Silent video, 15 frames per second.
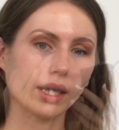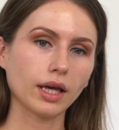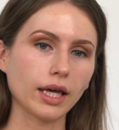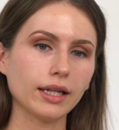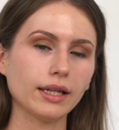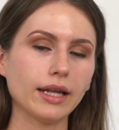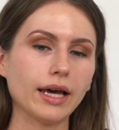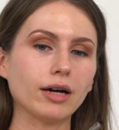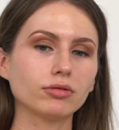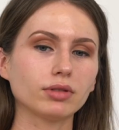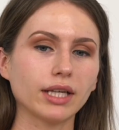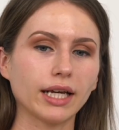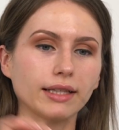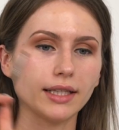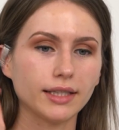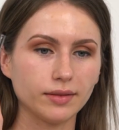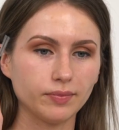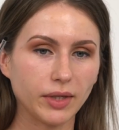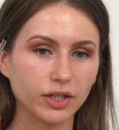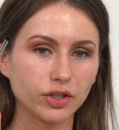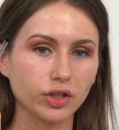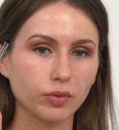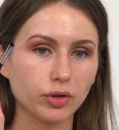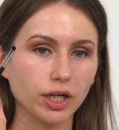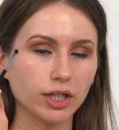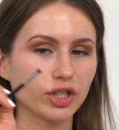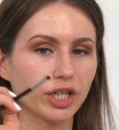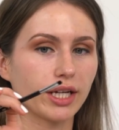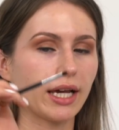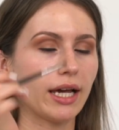And now take the smudging brush
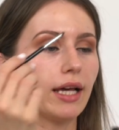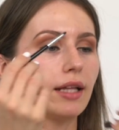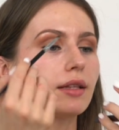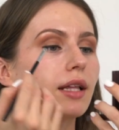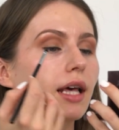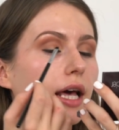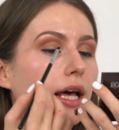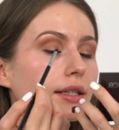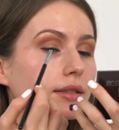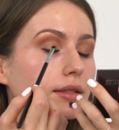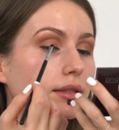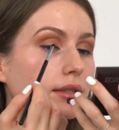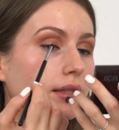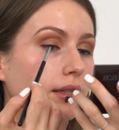again and